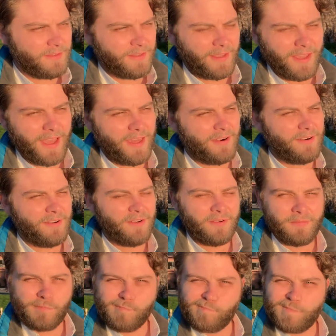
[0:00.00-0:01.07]
I don't
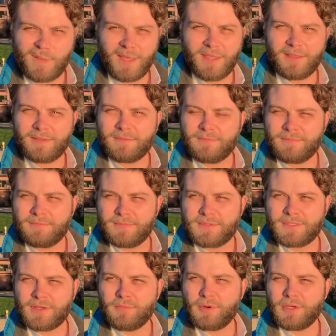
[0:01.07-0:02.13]
know, like
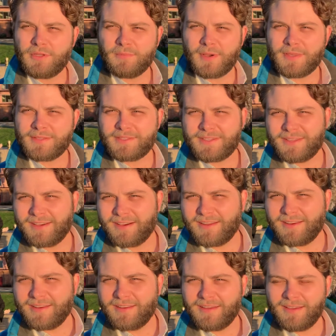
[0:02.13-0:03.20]
someone you might see
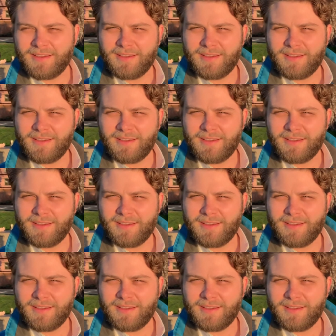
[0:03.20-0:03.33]
on